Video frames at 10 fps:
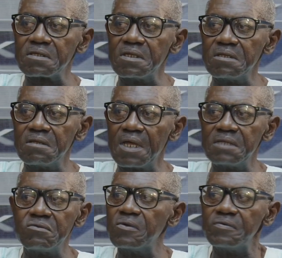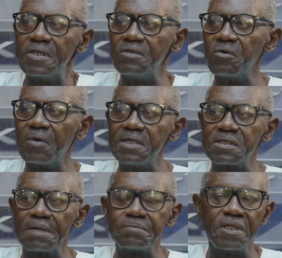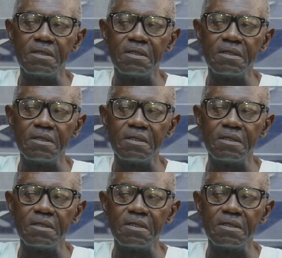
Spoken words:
and I don't really know why it's happening.